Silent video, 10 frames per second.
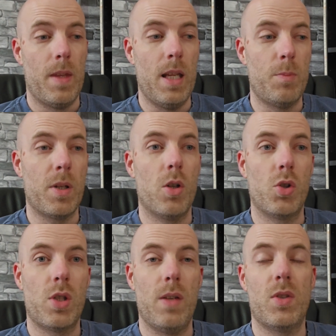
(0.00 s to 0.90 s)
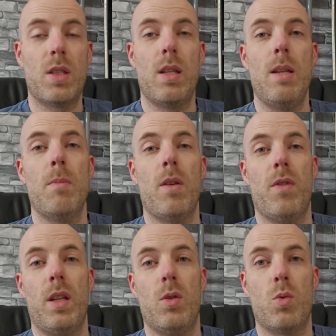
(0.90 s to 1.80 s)
is because they've seen my
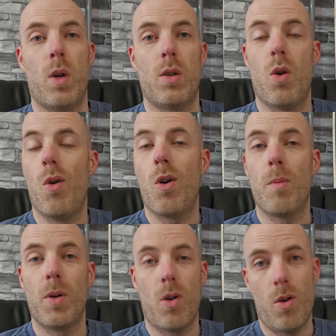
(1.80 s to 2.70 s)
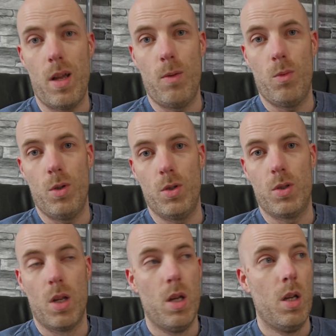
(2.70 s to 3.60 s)
videos where I talk about how I
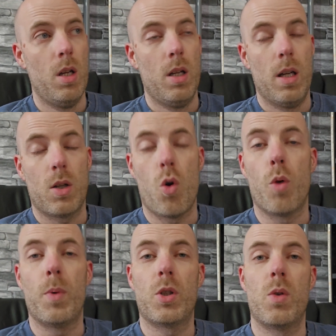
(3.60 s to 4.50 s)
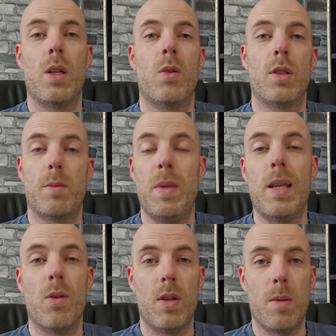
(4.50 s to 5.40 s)
was a corporate trainer and
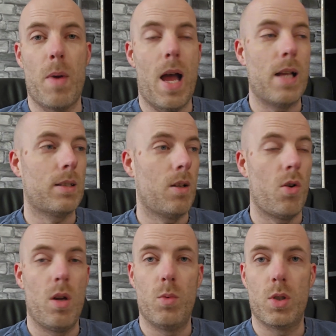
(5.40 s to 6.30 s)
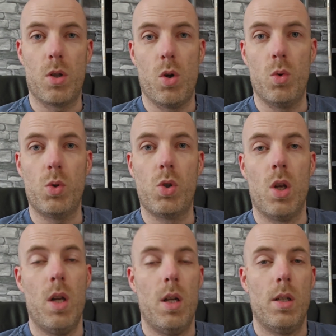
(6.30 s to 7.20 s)
speaker in the past and how I was a coach.
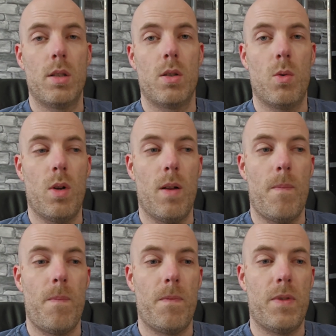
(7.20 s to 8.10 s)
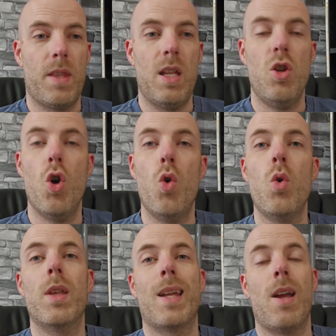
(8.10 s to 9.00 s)
So they know
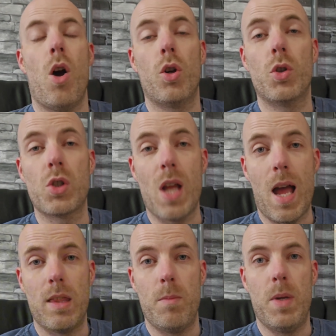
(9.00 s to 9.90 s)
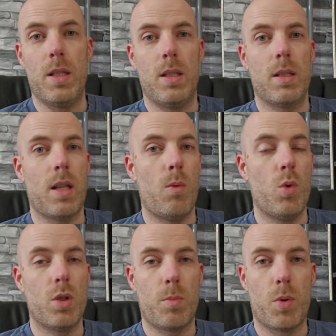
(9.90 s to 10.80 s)
that I understand the business. I
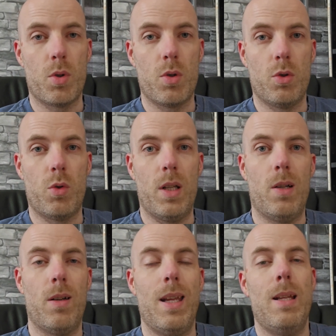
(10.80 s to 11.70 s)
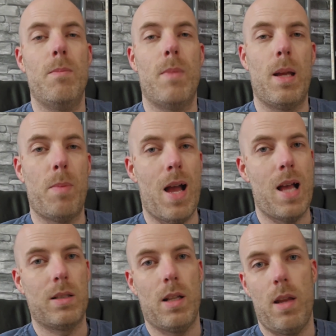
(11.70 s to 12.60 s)
was a personal trainer in my
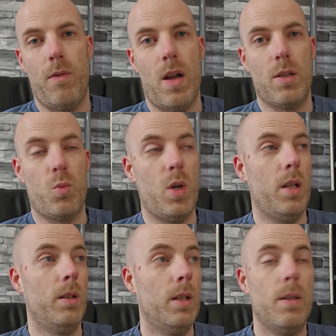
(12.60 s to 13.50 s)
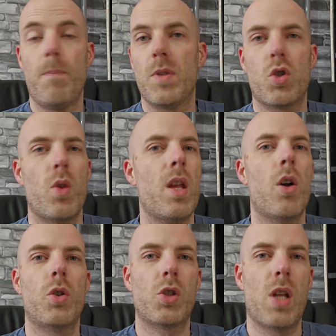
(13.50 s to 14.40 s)
past life as well. So they
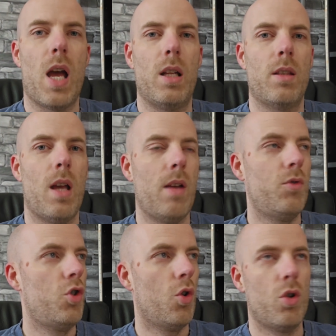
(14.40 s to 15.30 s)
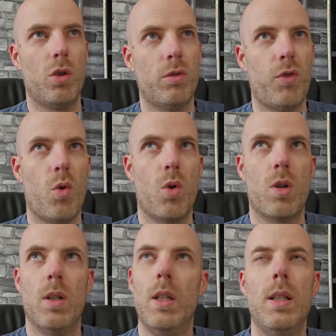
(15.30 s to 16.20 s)
understand it. I've journaled
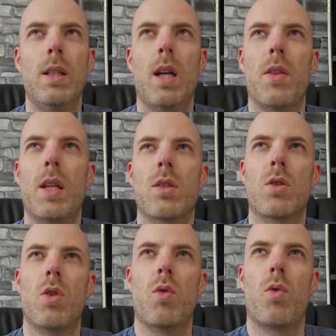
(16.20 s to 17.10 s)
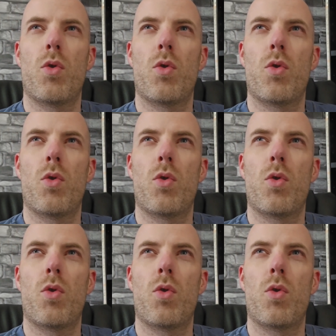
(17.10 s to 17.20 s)
for, I think it's now